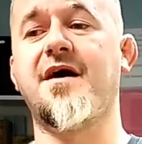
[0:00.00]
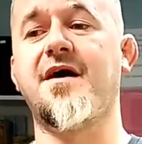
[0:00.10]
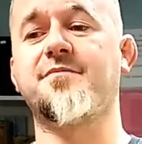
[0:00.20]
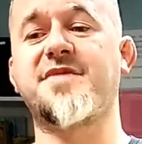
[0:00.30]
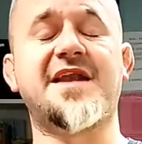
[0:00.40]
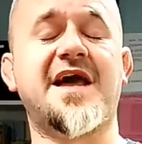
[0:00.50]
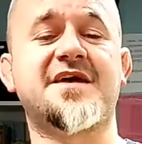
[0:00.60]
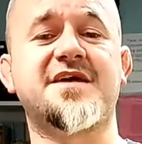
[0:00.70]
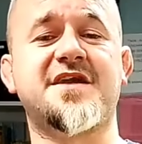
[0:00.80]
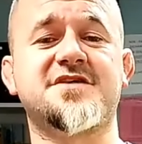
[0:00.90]
They
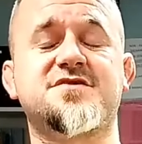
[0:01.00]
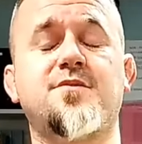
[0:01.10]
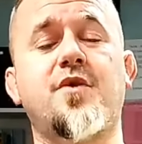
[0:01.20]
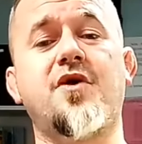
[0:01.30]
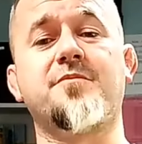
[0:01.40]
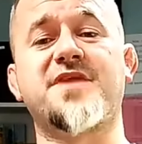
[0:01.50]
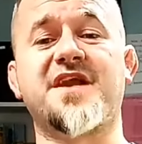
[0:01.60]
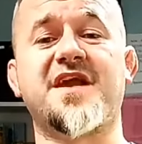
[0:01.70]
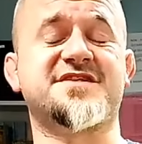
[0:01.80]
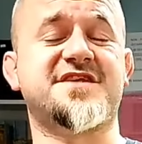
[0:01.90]
like it nice and warm,
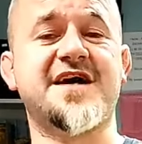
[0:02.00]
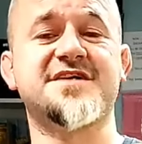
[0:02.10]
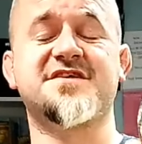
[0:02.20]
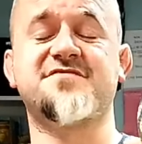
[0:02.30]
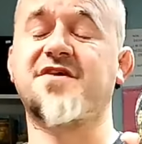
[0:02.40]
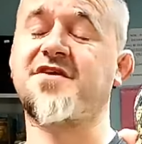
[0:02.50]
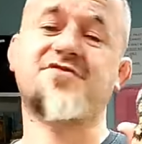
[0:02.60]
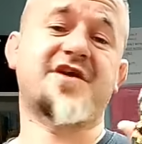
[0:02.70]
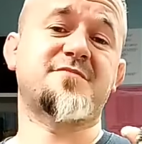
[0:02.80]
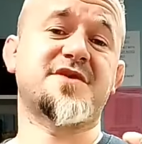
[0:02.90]
they're nice and active, they're
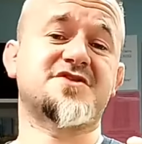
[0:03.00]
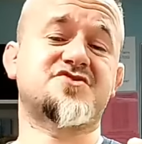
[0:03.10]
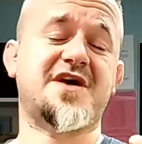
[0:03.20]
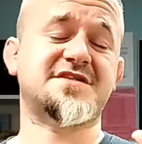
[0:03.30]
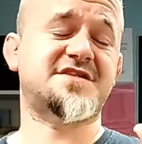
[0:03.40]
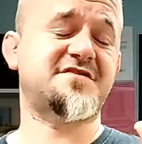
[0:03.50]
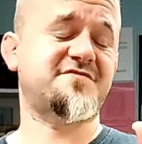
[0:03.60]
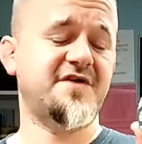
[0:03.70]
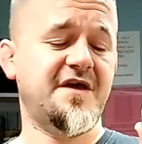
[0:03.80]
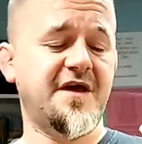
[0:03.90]
incredibly attractive,